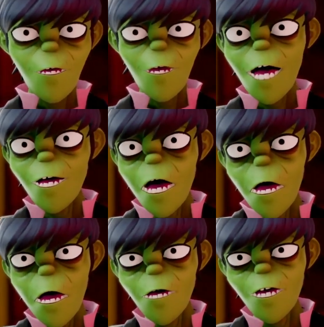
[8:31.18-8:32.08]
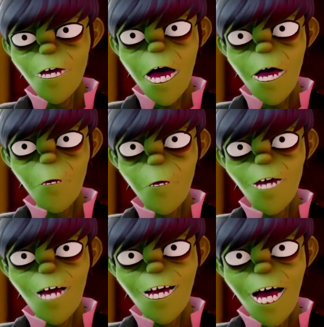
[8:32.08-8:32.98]
Another lost
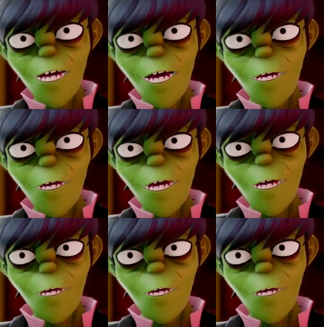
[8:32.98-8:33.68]
soul in the desert